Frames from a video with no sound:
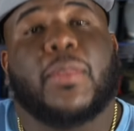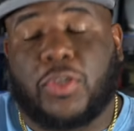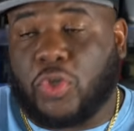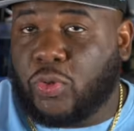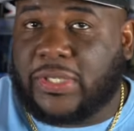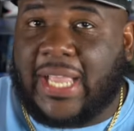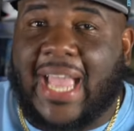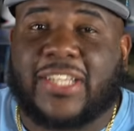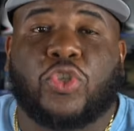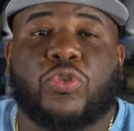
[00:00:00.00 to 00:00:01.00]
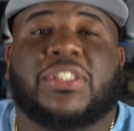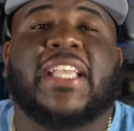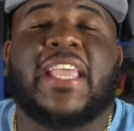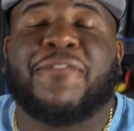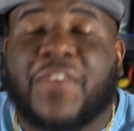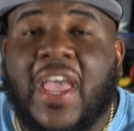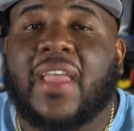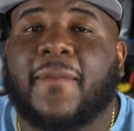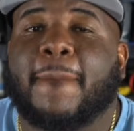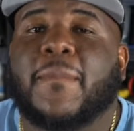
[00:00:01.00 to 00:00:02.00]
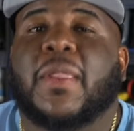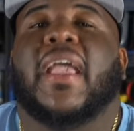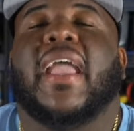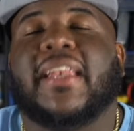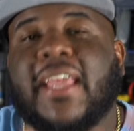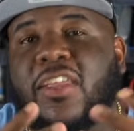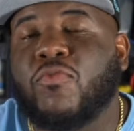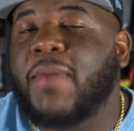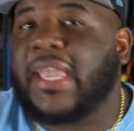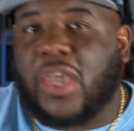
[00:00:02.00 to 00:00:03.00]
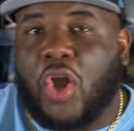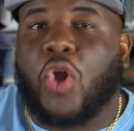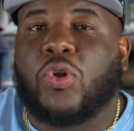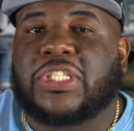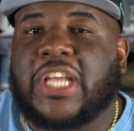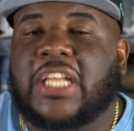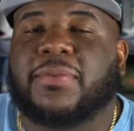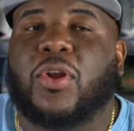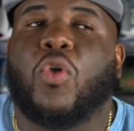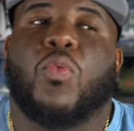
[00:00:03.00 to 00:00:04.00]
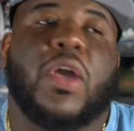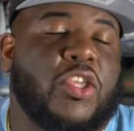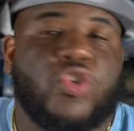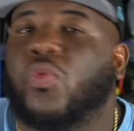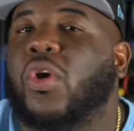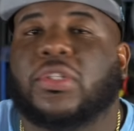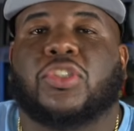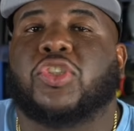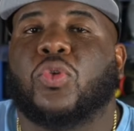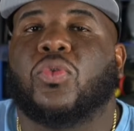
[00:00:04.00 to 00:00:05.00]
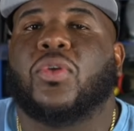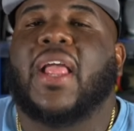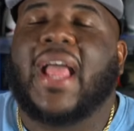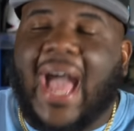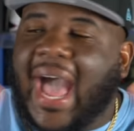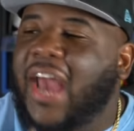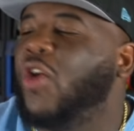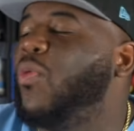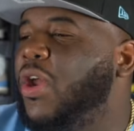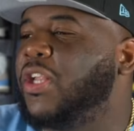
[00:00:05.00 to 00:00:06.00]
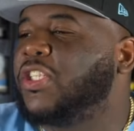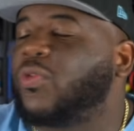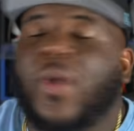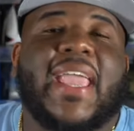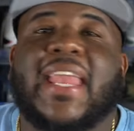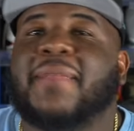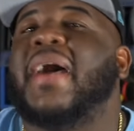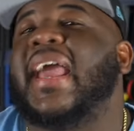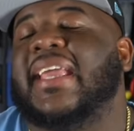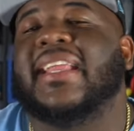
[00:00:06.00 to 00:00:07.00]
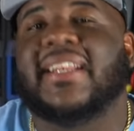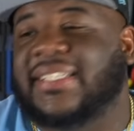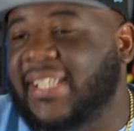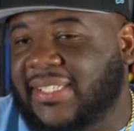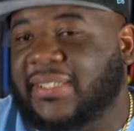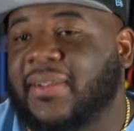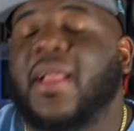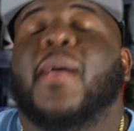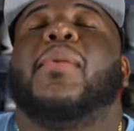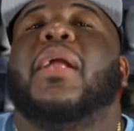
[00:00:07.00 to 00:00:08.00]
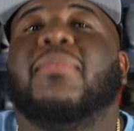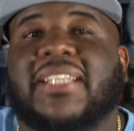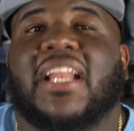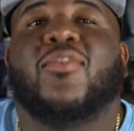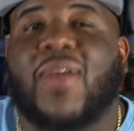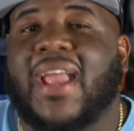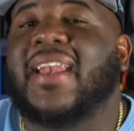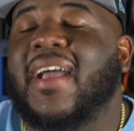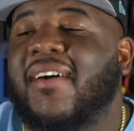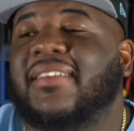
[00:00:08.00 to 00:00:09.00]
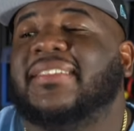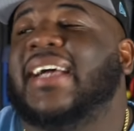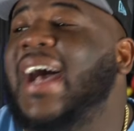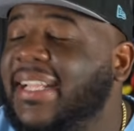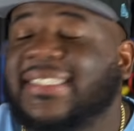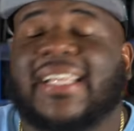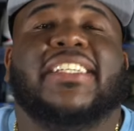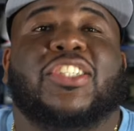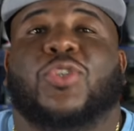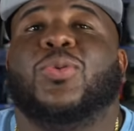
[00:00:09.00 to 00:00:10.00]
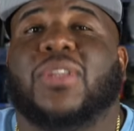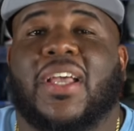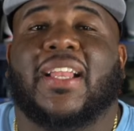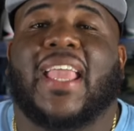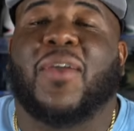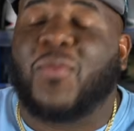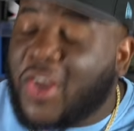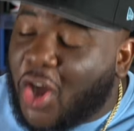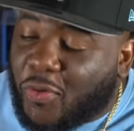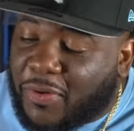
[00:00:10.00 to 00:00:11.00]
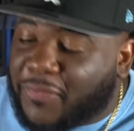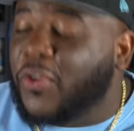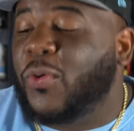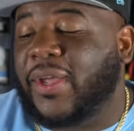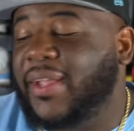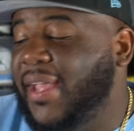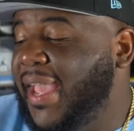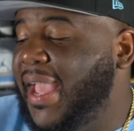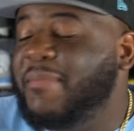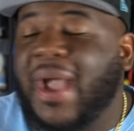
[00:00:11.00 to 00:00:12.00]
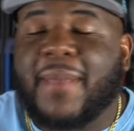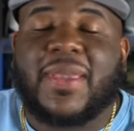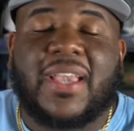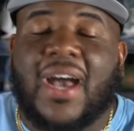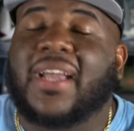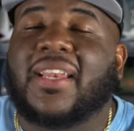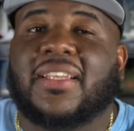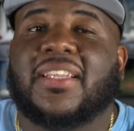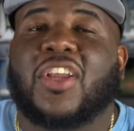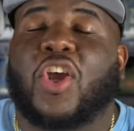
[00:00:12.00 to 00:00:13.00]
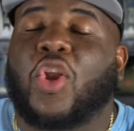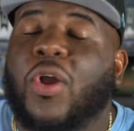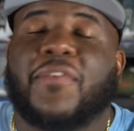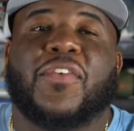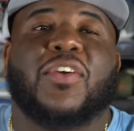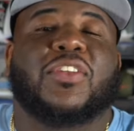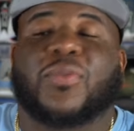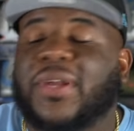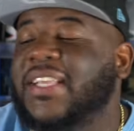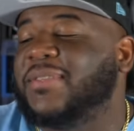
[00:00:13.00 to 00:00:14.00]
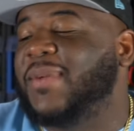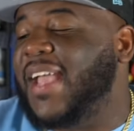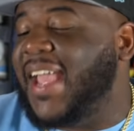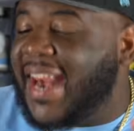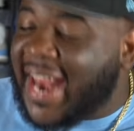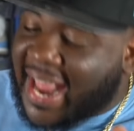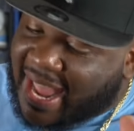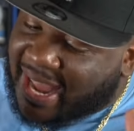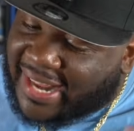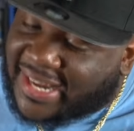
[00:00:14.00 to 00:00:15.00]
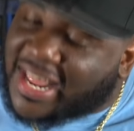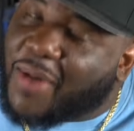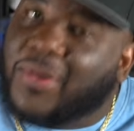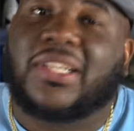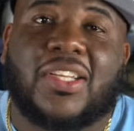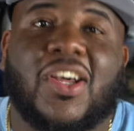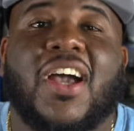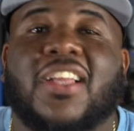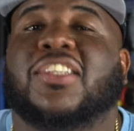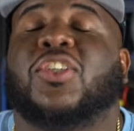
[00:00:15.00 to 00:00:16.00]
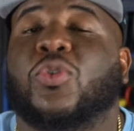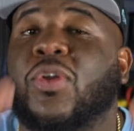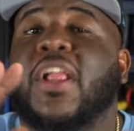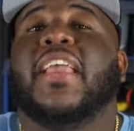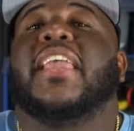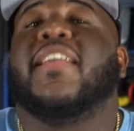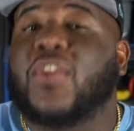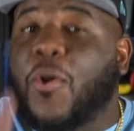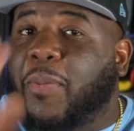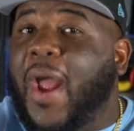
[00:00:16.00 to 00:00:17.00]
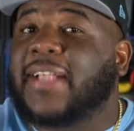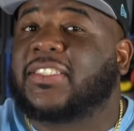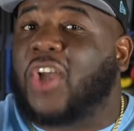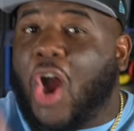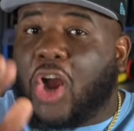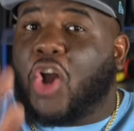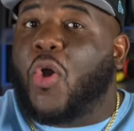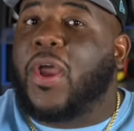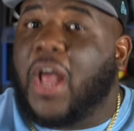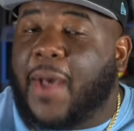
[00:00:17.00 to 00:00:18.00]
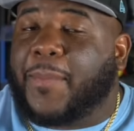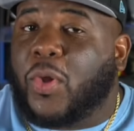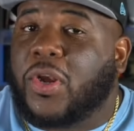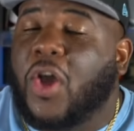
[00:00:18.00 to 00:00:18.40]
use it as you see fit, and then you make your own judgment on whether you want the shoe. I don't want to sway anybody in decision. But I'm telling you right now, I think this shoe's ugly, and we're going to review it. It might be uglier than the Chlorophyll 3s, man, and that was a little ugly shoe. Even though prices are going up on